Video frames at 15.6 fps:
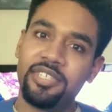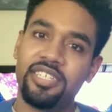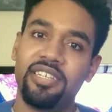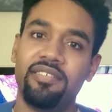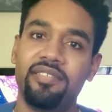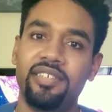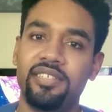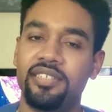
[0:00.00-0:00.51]

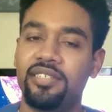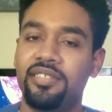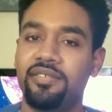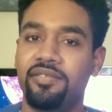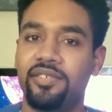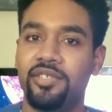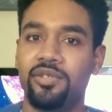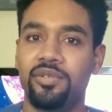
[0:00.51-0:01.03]
give these
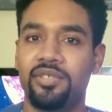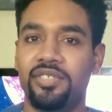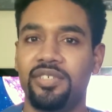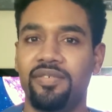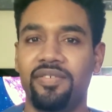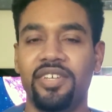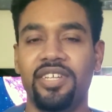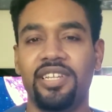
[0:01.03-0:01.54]
individuals
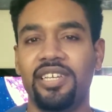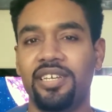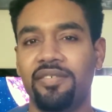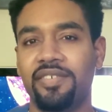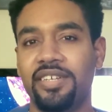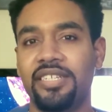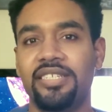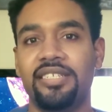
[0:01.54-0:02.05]
a feeling
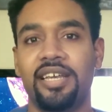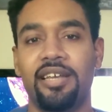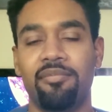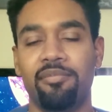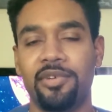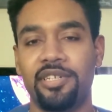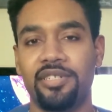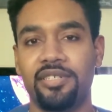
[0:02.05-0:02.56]
of
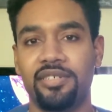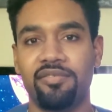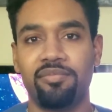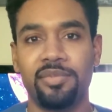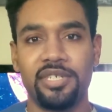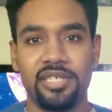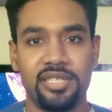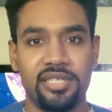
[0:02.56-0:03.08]
contentment,
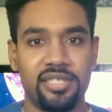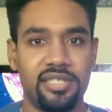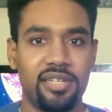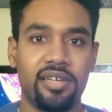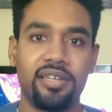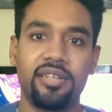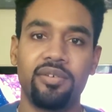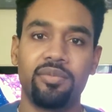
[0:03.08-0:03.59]
of being
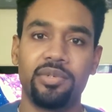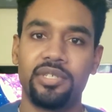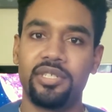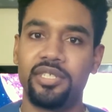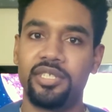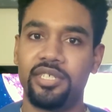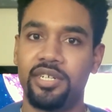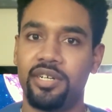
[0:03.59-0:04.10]
stuck in a
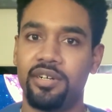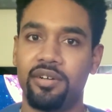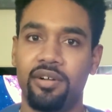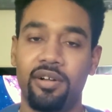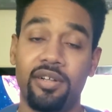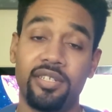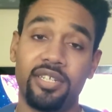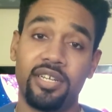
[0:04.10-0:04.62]
wheelchair
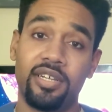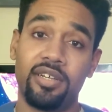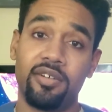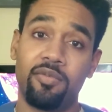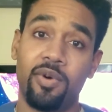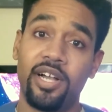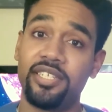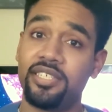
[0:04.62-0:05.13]
all day
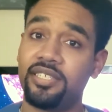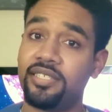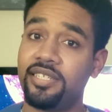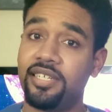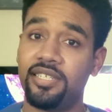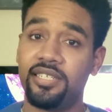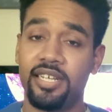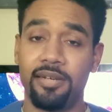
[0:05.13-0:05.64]
watching
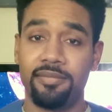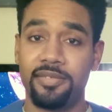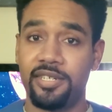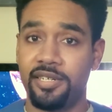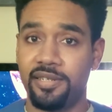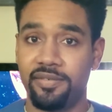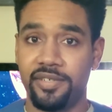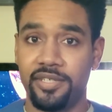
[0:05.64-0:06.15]
daytime
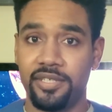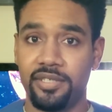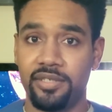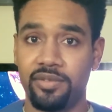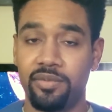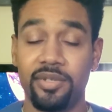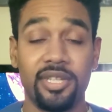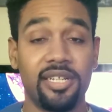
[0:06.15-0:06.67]

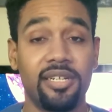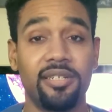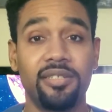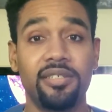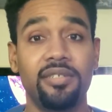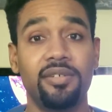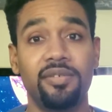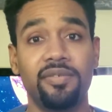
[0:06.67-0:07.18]
television with little
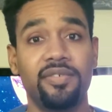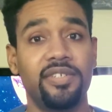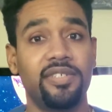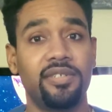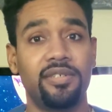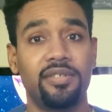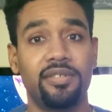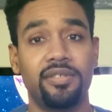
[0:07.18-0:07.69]
to no
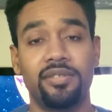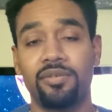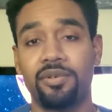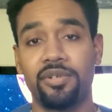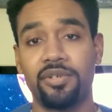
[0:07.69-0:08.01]
visitors or